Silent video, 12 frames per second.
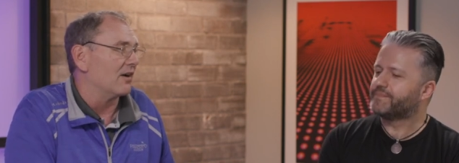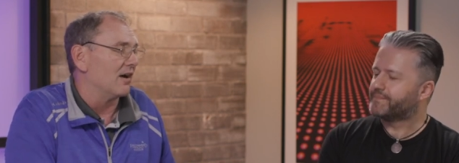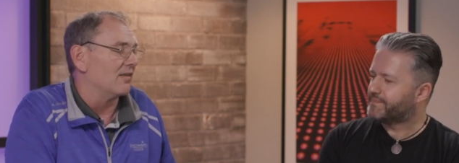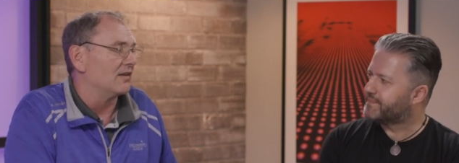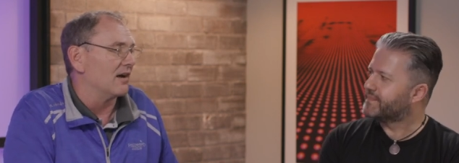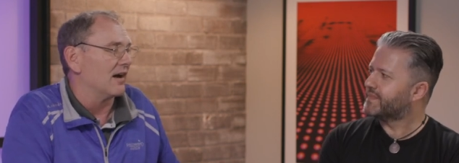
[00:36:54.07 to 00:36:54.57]

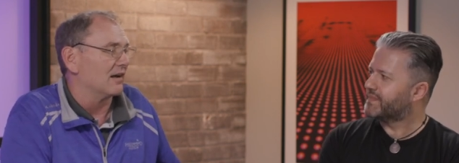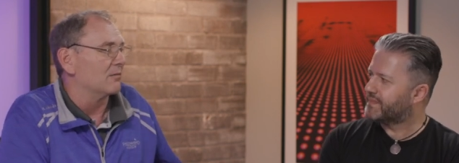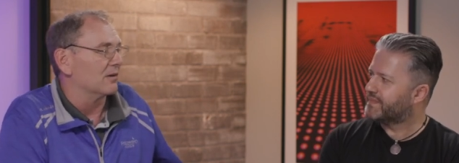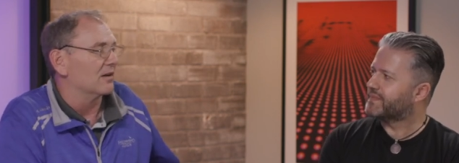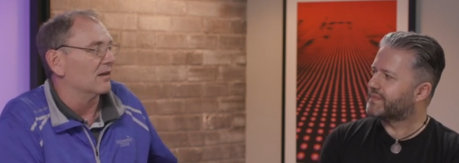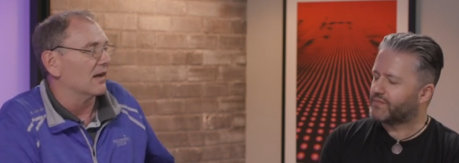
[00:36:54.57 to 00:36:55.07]
Speaker 1: on the
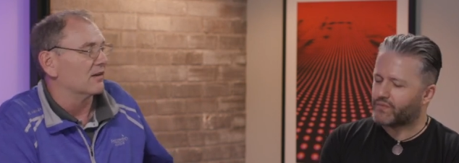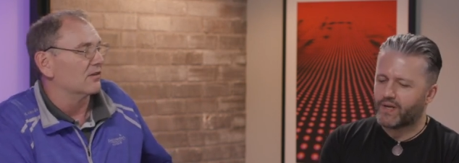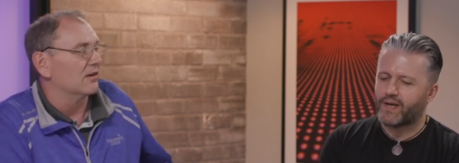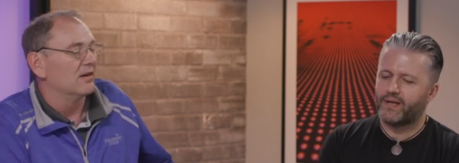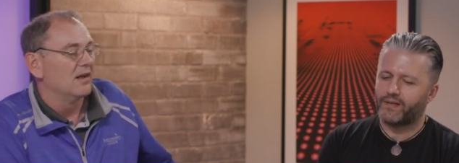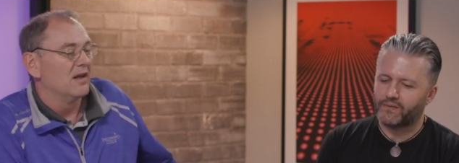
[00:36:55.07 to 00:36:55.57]
document
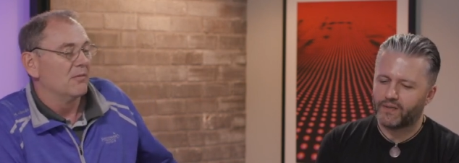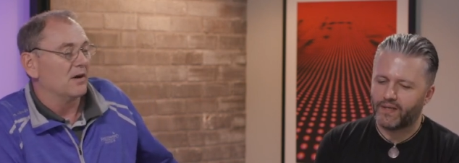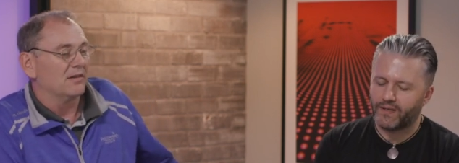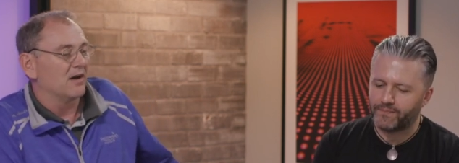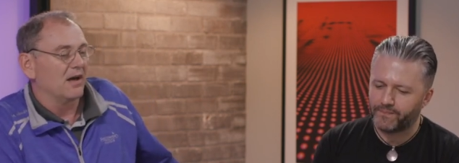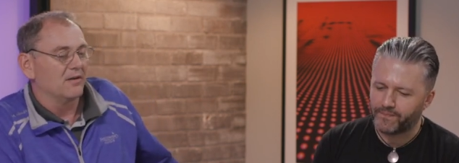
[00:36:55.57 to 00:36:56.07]
collection. Right,
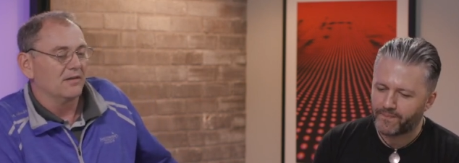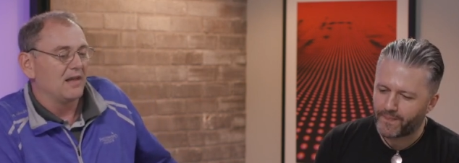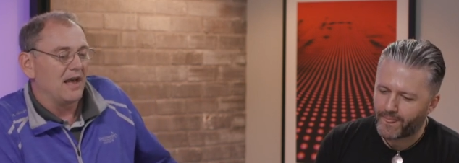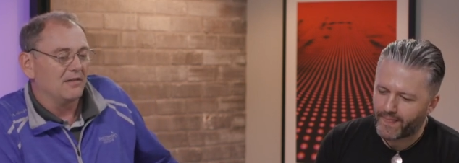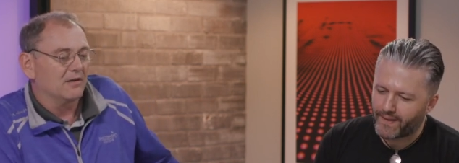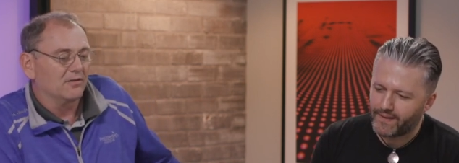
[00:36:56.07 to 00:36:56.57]
right. But there, other
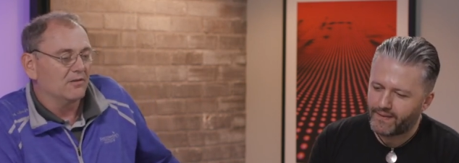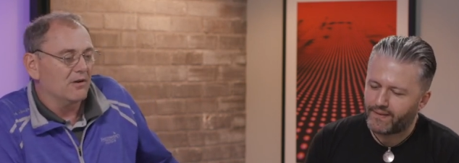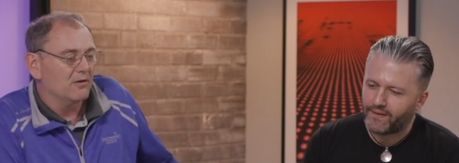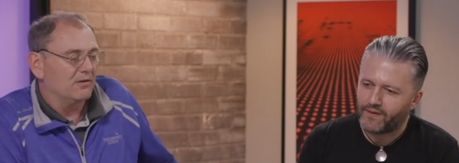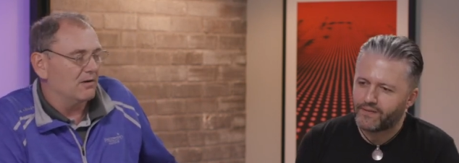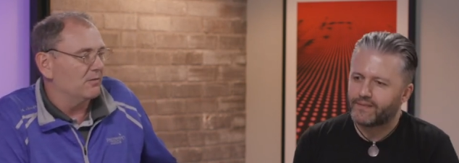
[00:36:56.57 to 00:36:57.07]
than that, there's
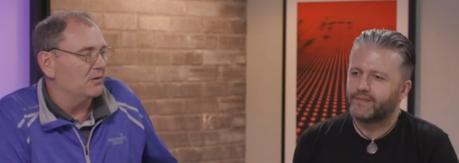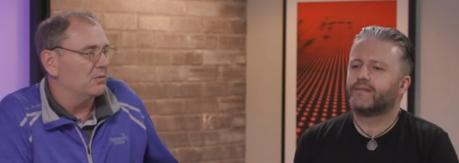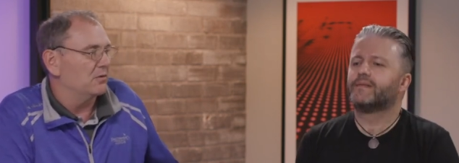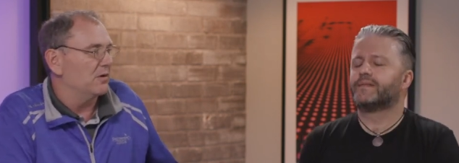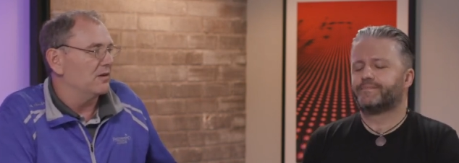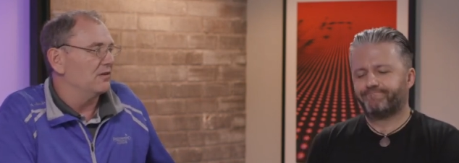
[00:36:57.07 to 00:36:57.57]
no
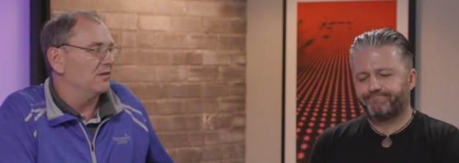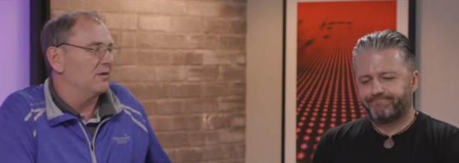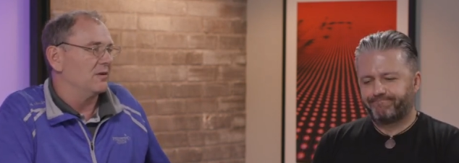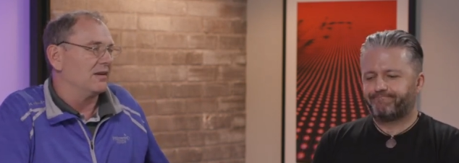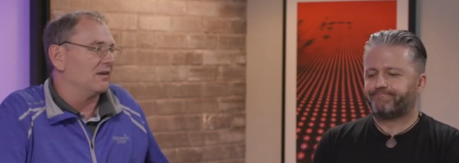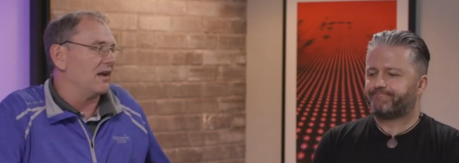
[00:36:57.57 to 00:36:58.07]
difference between the
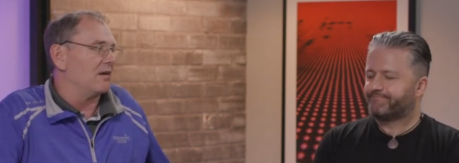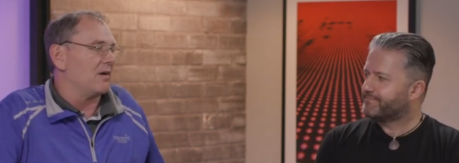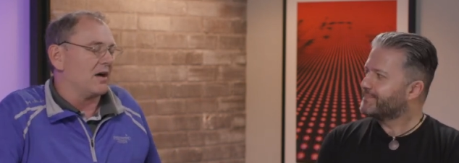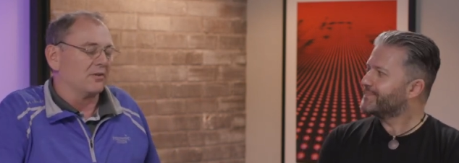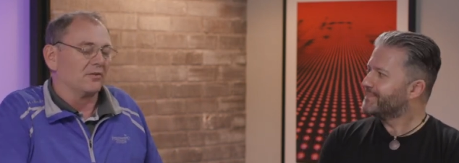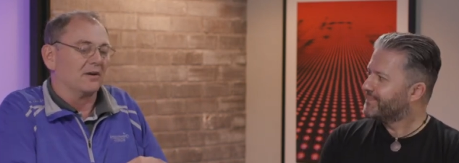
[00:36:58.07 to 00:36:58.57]
two and the data
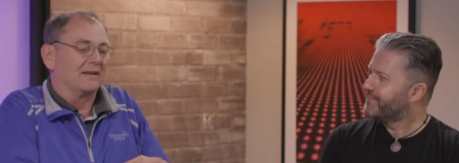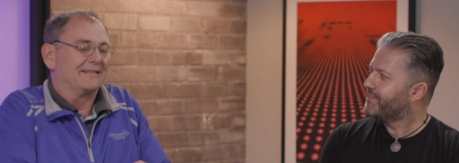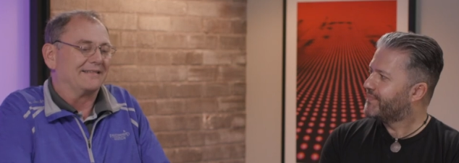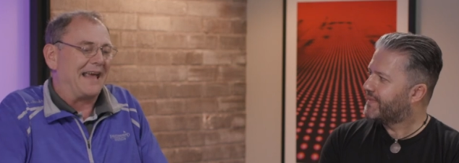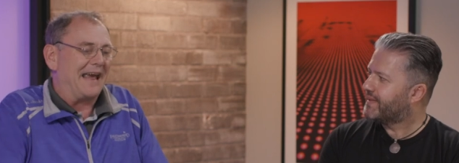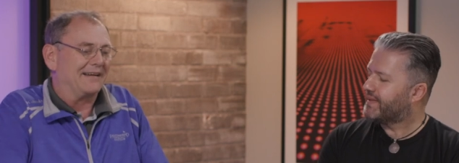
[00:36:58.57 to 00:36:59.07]
models are
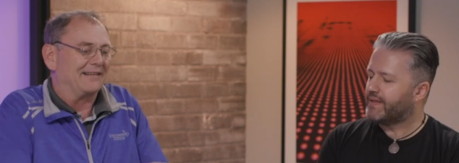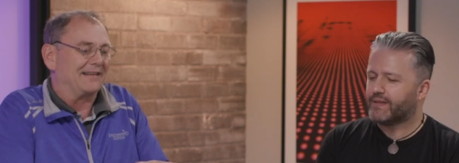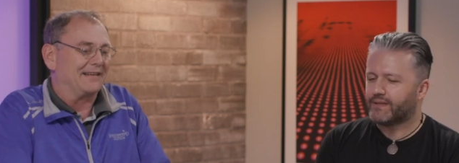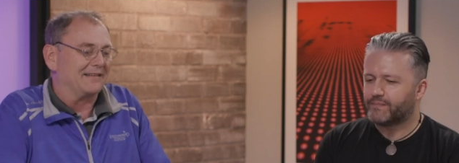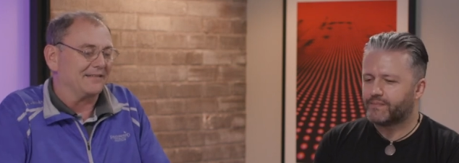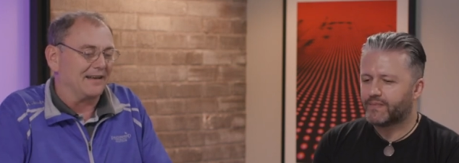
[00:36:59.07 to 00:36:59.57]

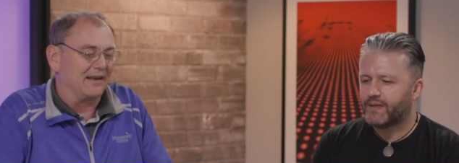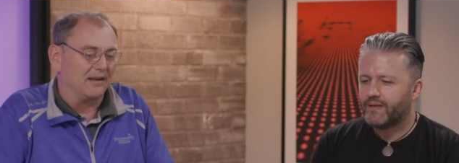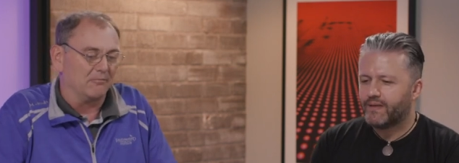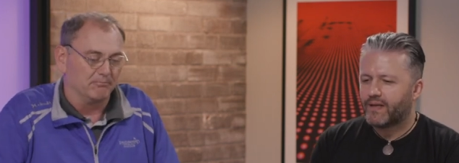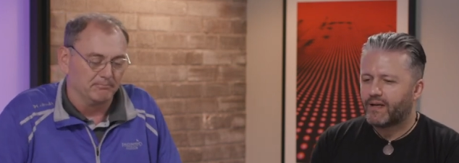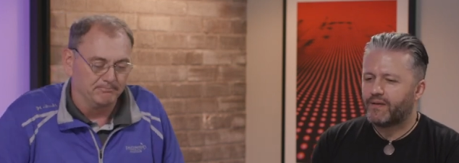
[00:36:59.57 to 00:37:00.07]
exactly yeah. the
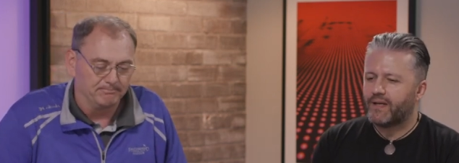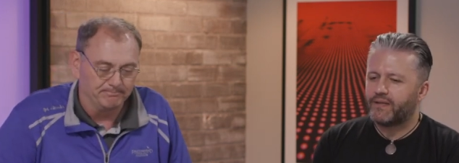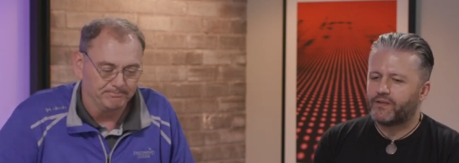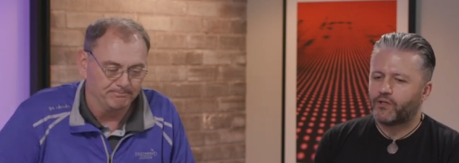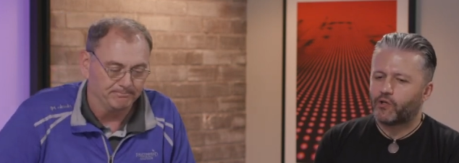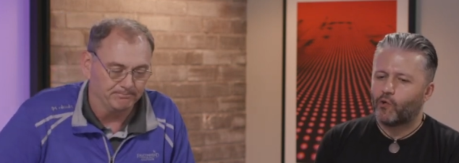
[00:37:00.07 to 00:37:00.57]
same.
Speaker 2: I mean,
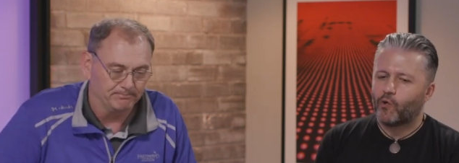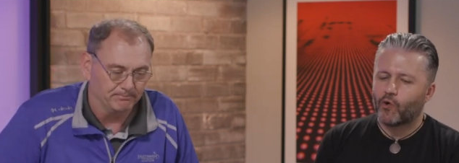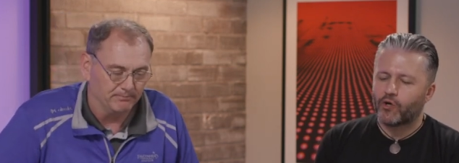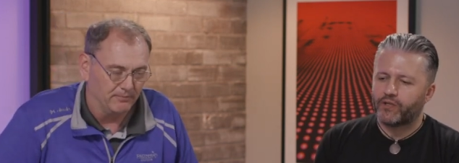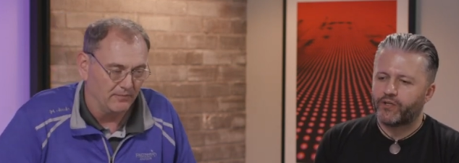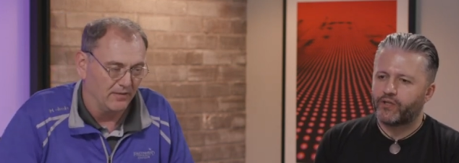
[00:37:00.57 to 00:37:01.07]
at their
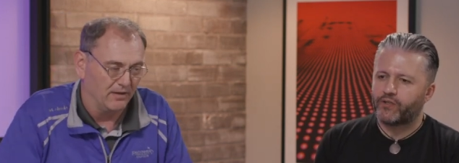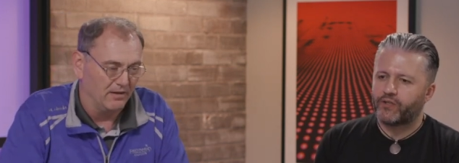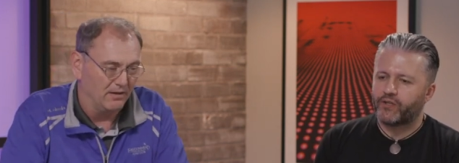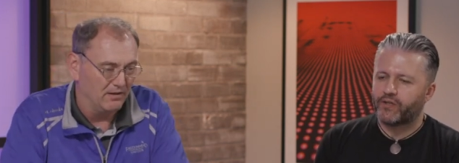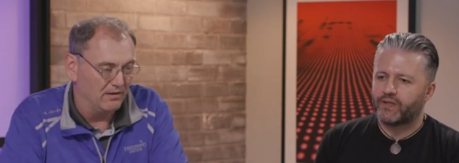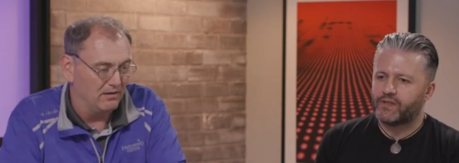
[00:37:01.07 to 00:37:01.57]
core, they're
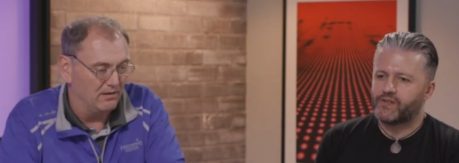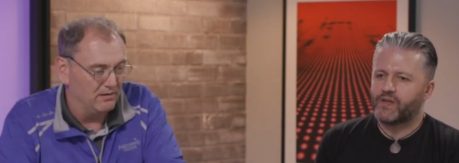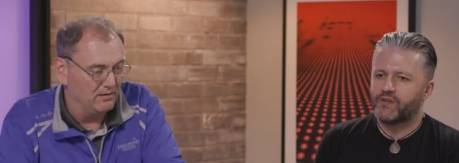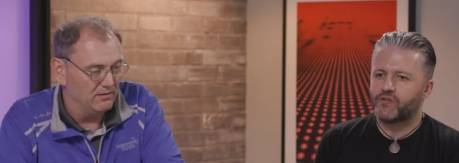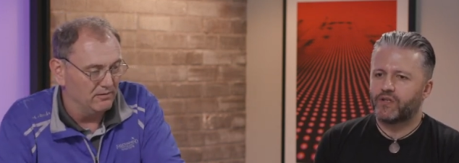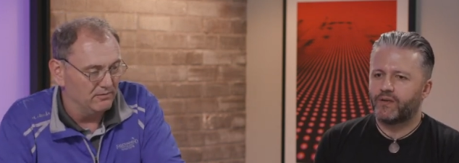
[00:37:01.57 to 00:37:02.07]
they're
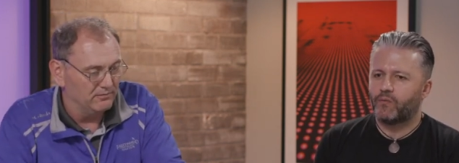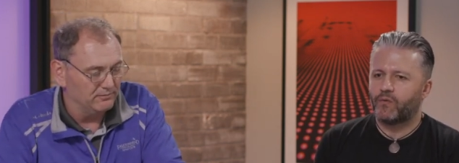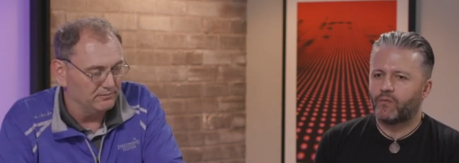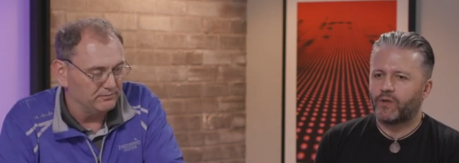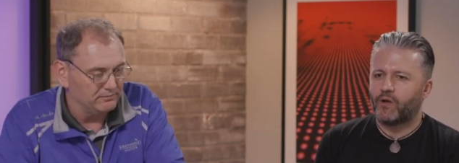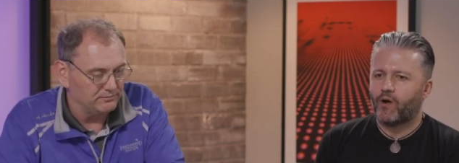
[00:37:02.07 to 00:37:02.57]
essentially
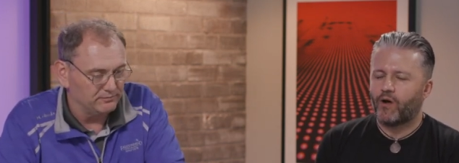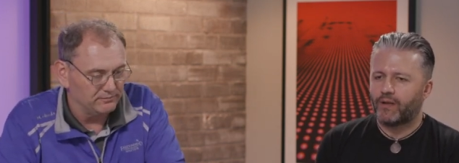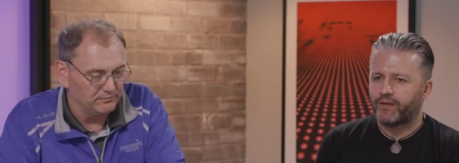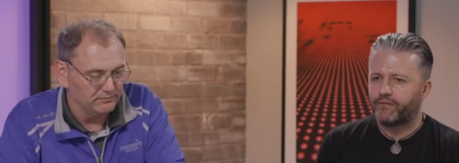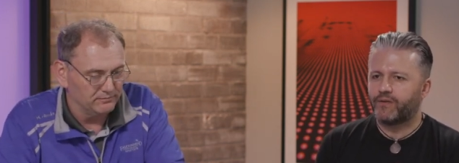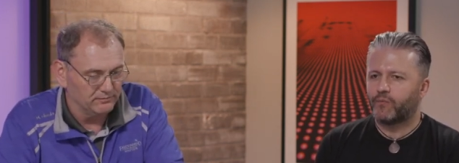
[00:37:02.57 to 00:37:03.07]
what we
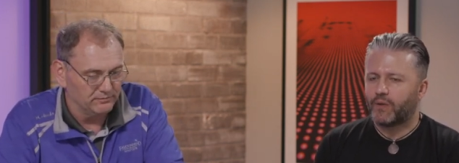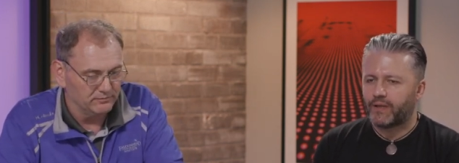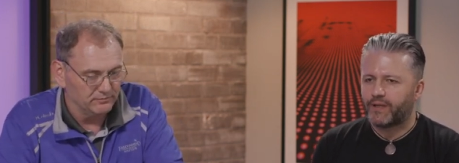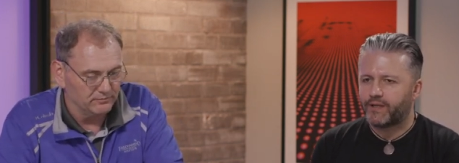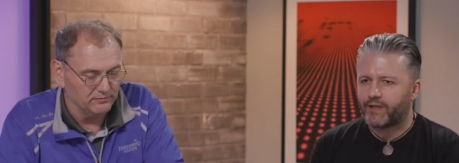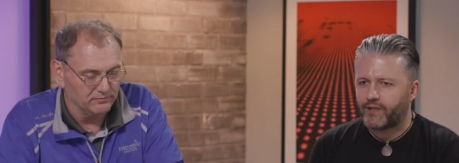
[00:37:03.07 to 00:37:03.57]
call, if you
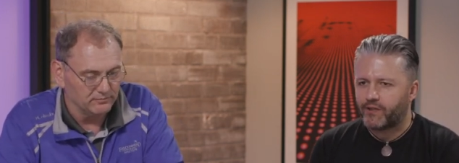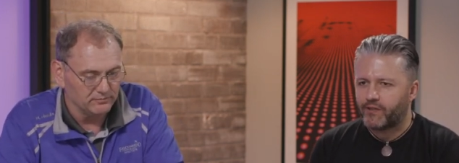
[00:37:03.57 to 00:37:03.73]
will, in, in a